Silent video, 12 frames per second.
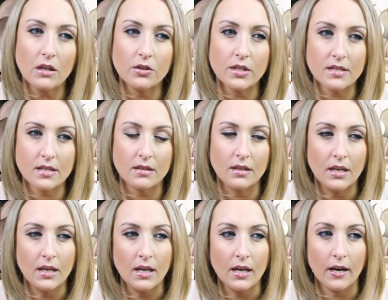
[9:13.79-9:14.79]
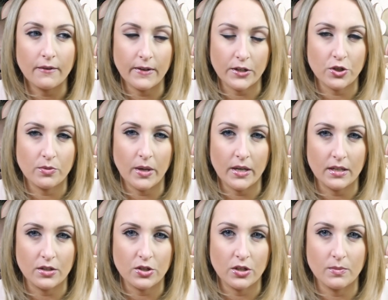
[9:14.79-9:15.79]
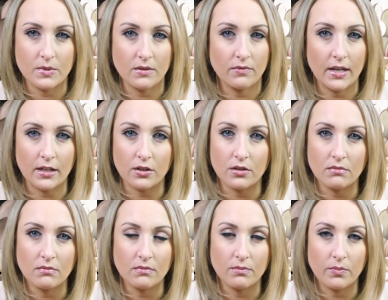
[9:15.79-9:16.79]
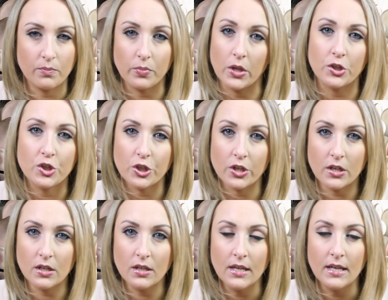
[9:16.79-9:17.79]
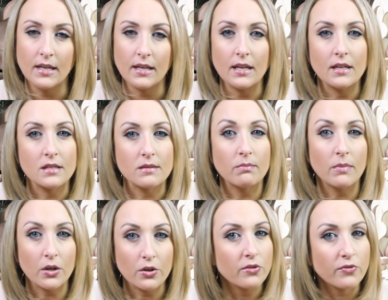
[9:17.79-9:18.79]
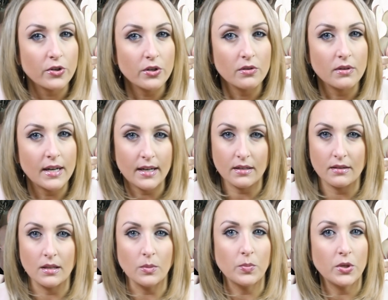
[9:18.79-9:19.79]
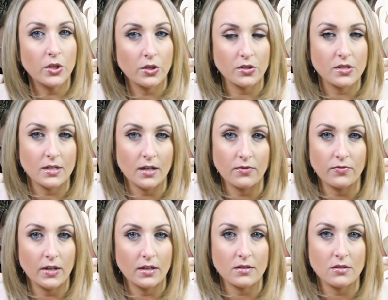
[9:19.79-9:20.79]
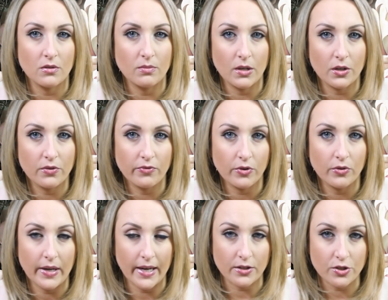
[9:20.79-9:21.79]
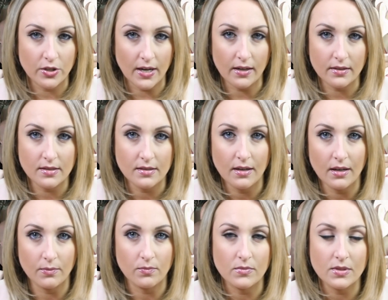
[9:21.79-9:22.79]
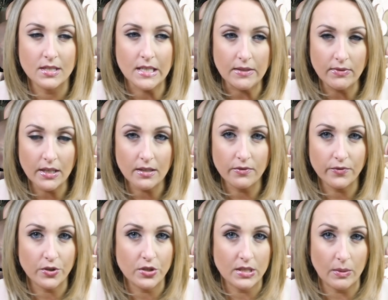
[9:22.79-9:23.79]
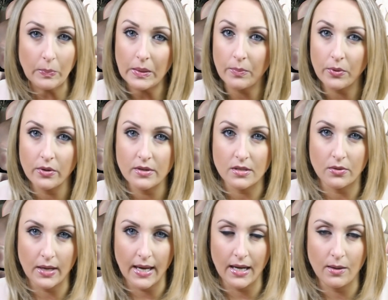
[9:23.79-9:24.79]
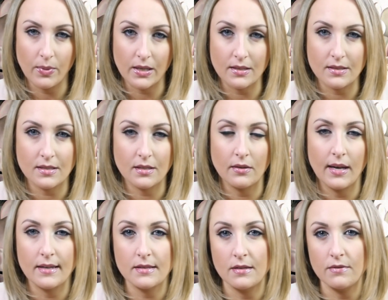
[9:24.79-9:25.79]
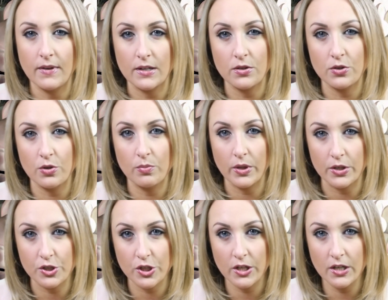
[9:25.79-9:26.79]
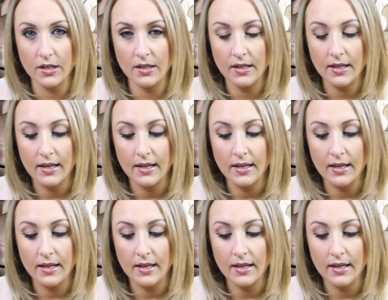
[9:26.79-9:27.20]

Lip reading: or doesn't affect your body in terms of like blood sugar is monk fruit and the pure stuff, like so monk fruit extract. Stevia for some people is okay, but it still has an effect on your blood sugar.